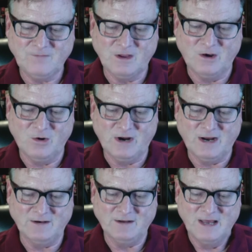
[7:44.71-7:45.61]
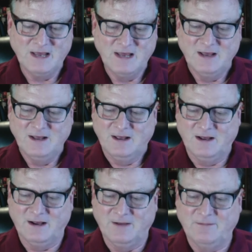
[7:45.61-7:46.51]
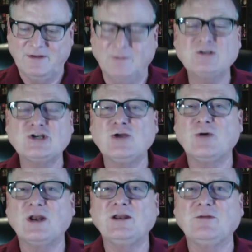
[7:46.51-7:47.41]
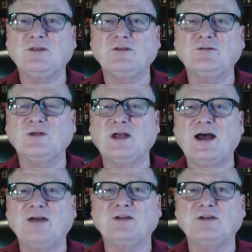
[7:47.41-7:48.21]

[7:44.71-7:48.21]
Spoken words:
All right. Let me show you what I did with this one, guys.